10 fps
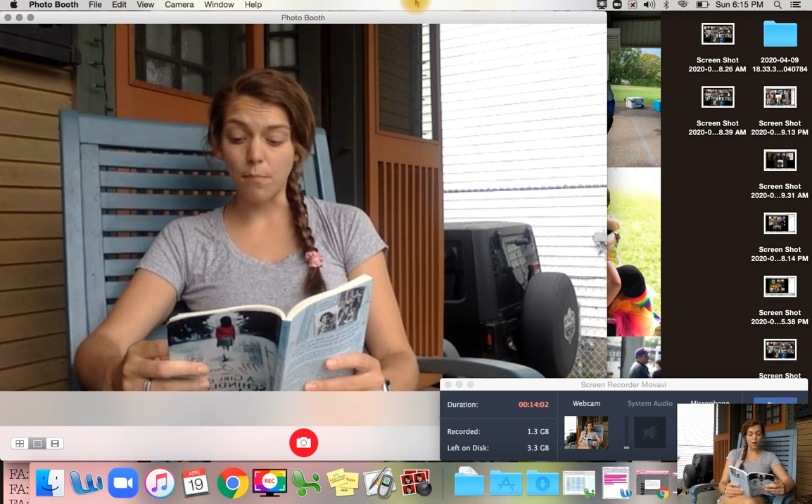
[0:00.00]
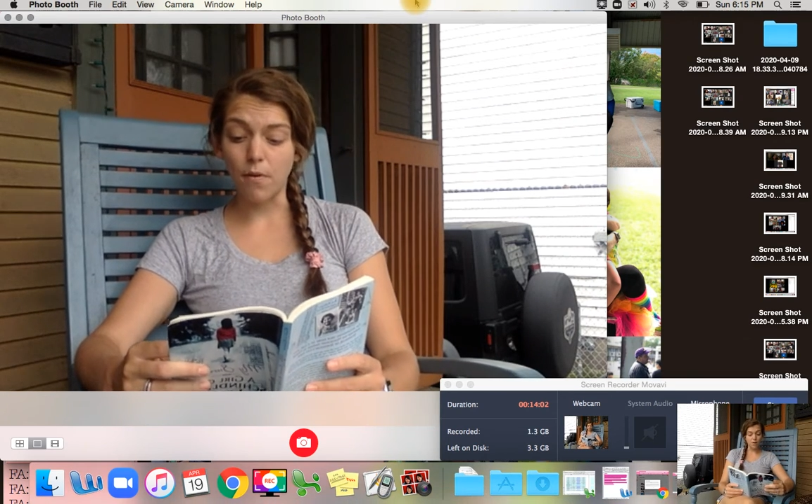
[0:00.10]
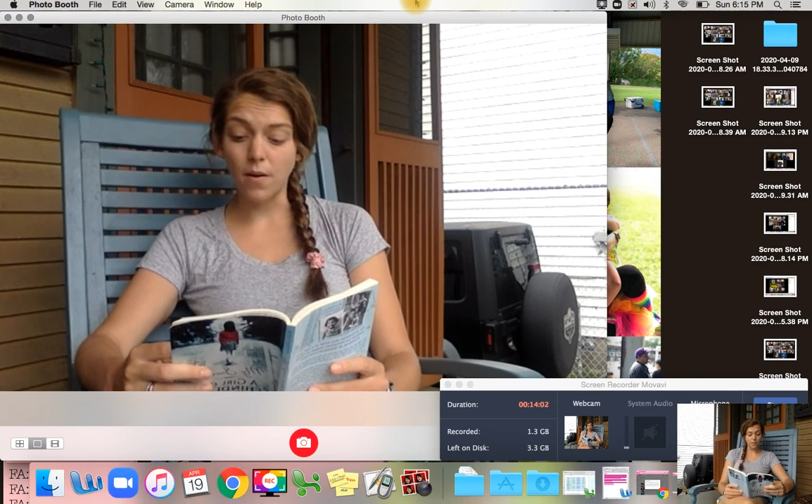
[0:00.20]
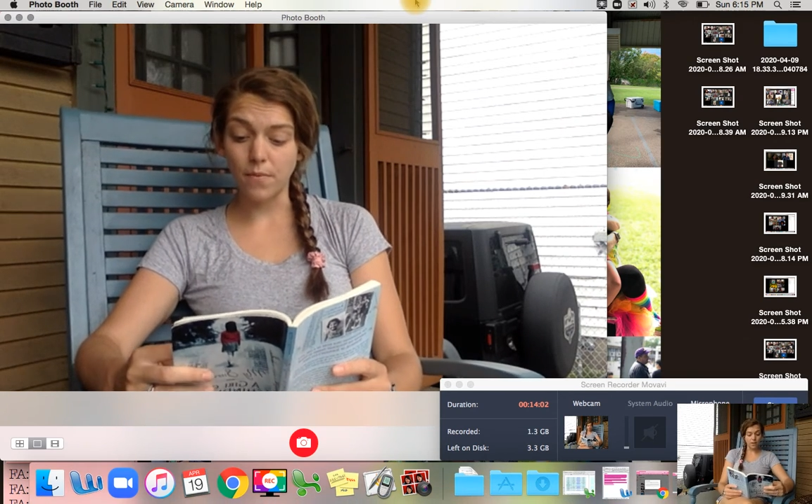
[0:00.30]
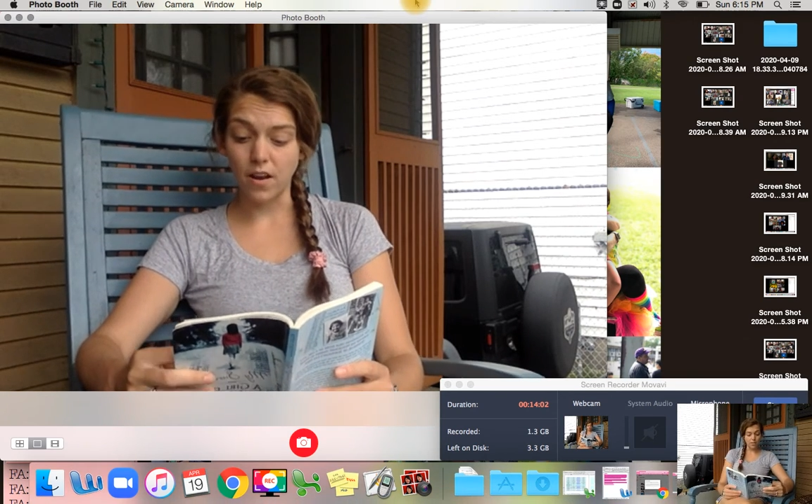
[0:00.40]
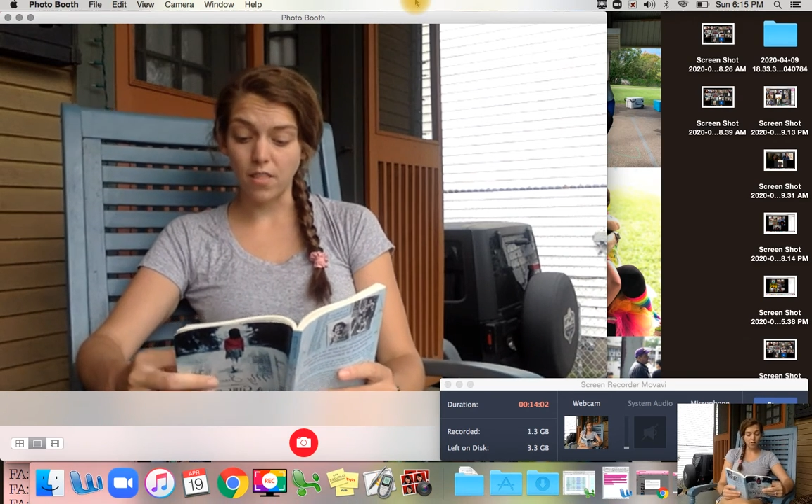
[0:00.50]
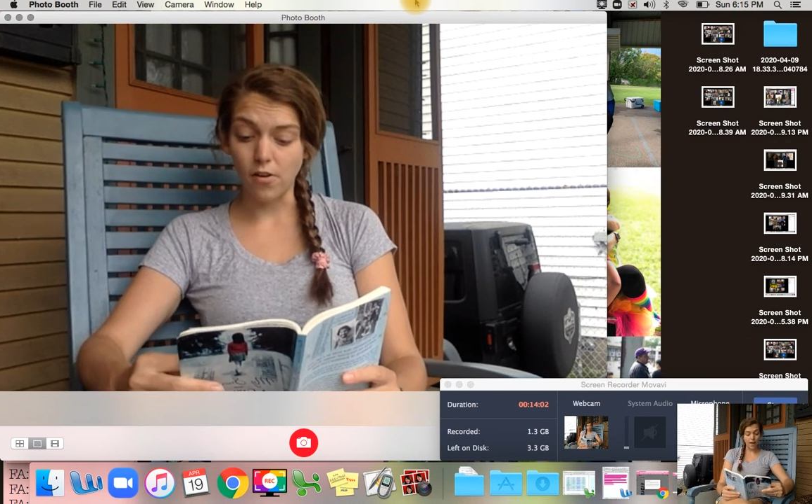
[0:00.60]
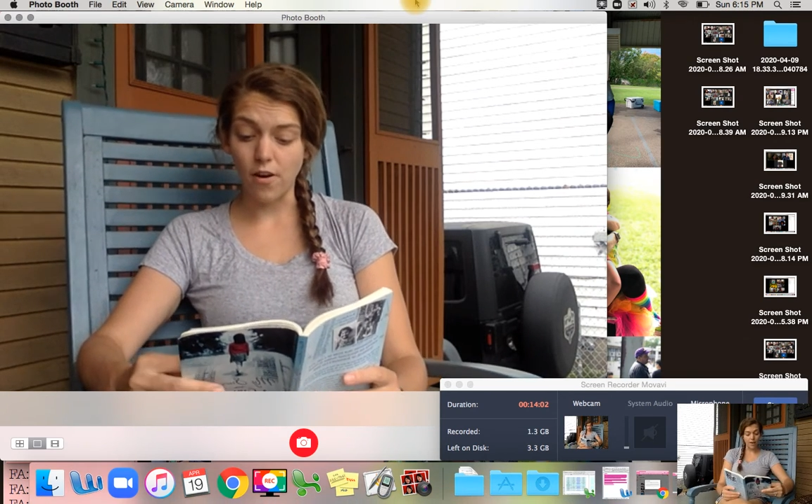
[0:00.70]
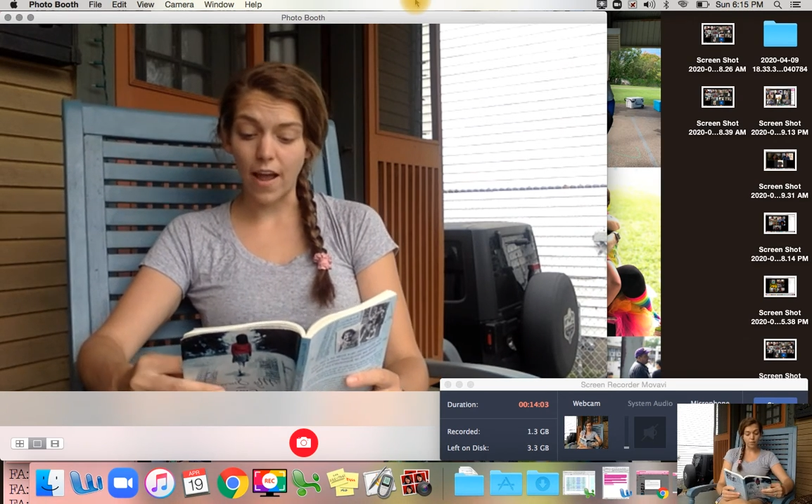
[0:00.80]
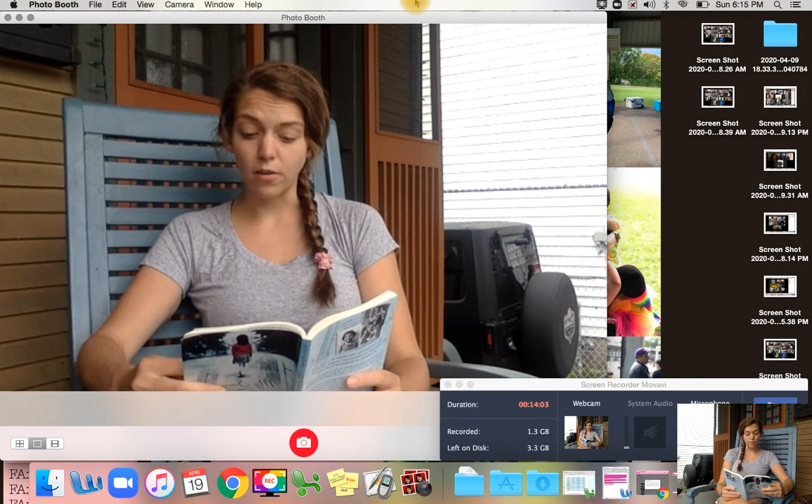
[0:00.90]
apartment in the
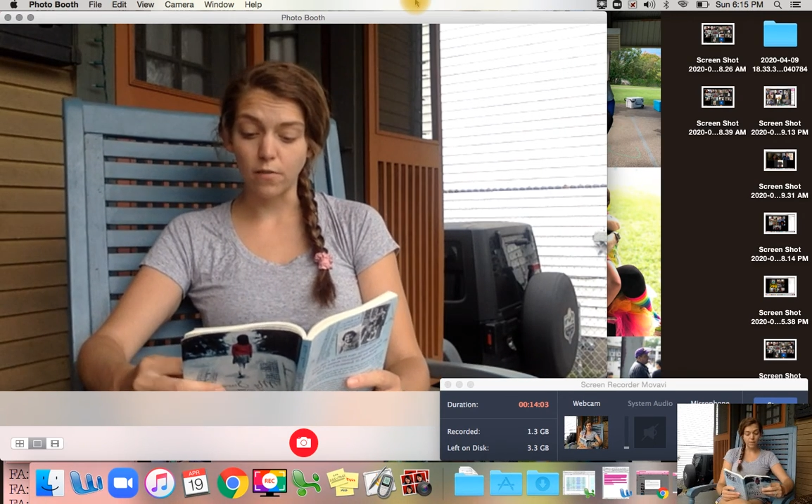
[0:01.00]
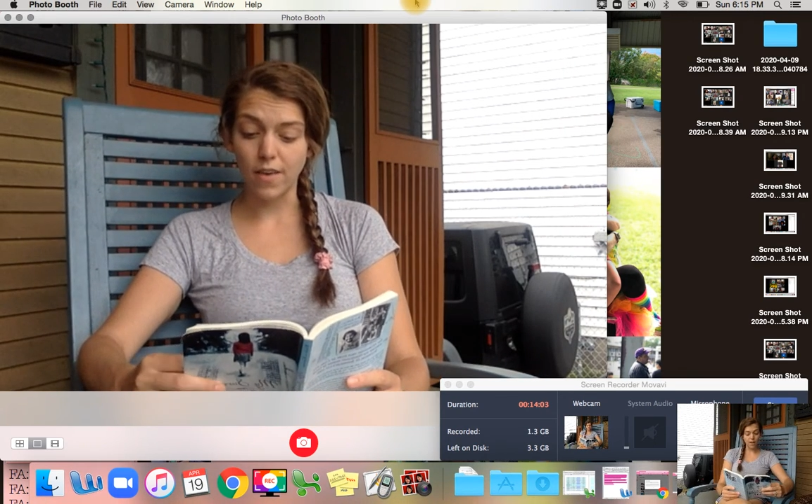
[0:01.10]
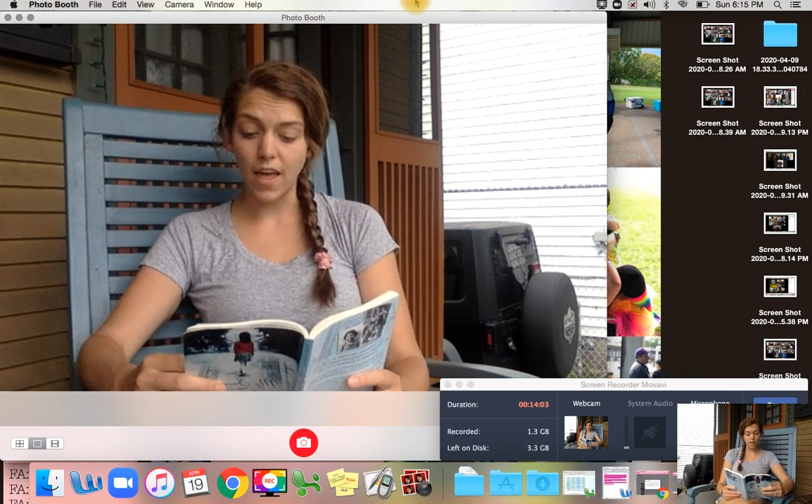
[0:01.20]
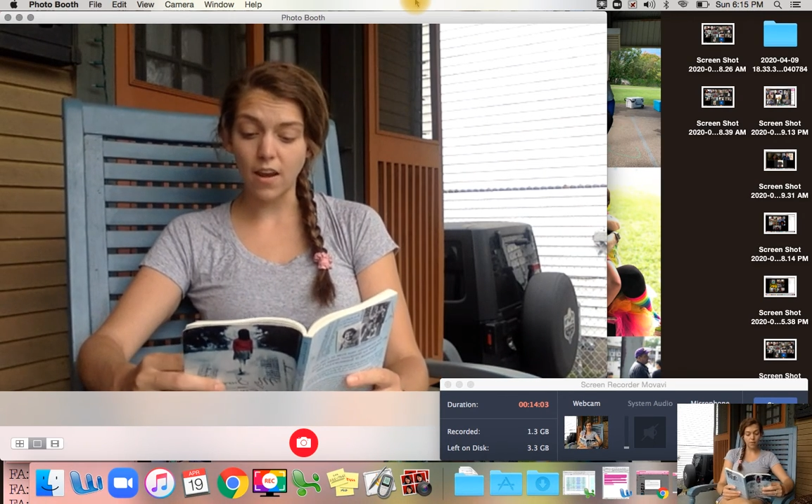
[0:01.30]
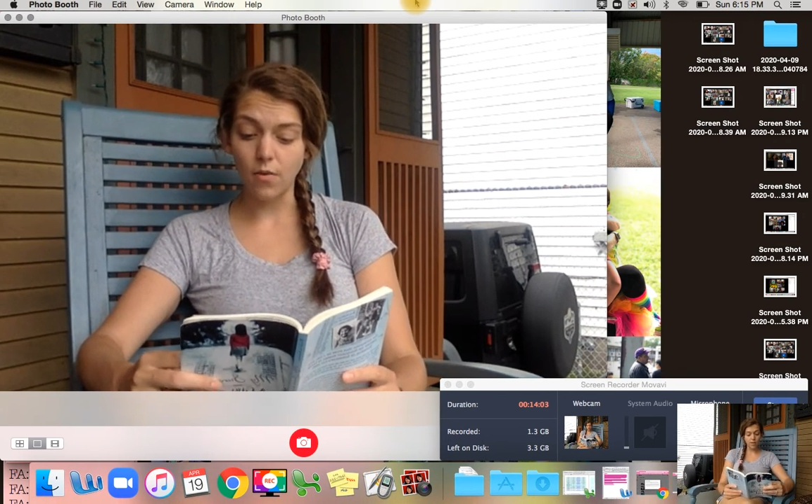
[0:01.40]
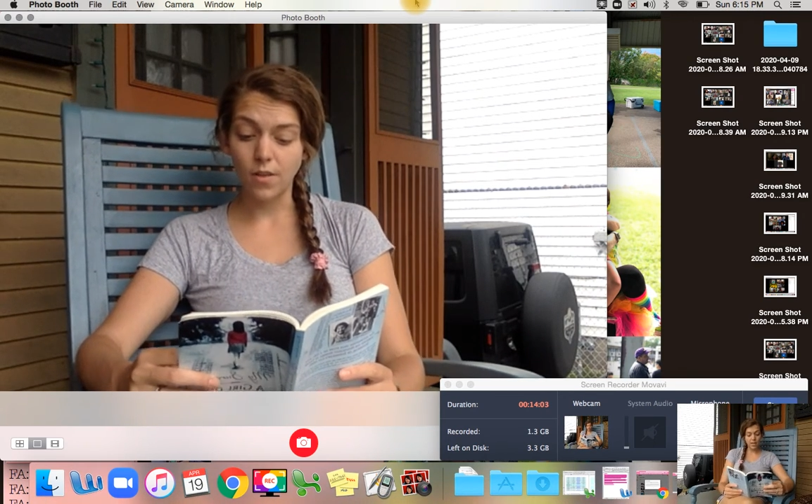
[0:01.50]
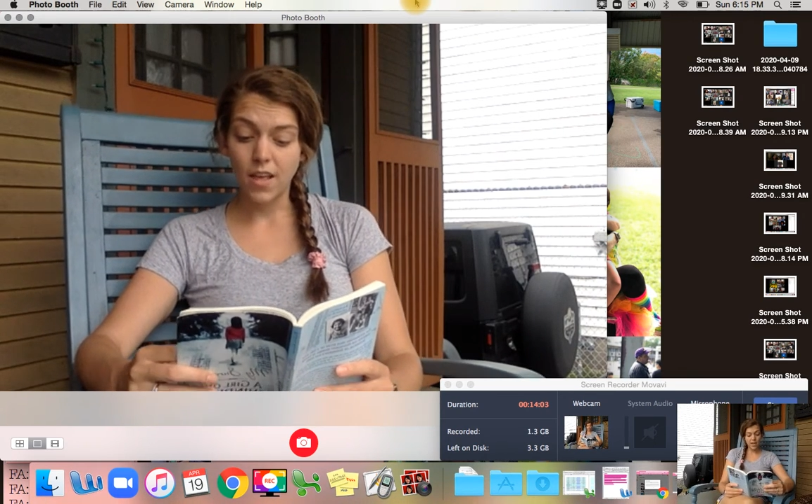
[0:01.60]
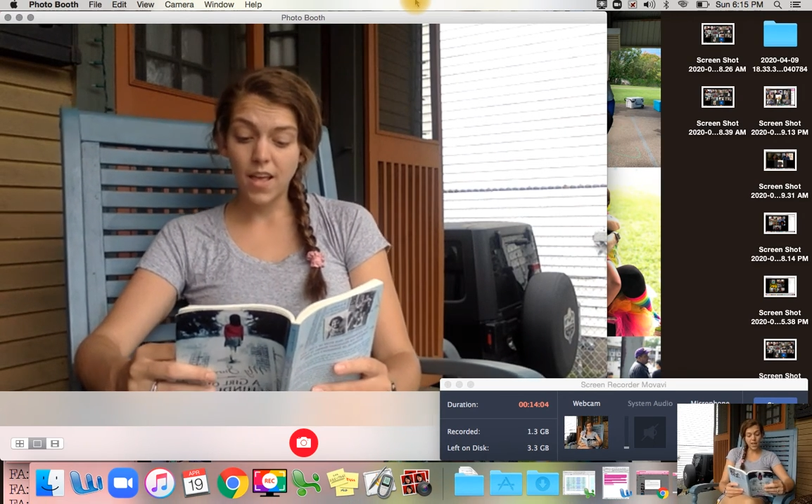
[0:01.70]
Krakow ghetto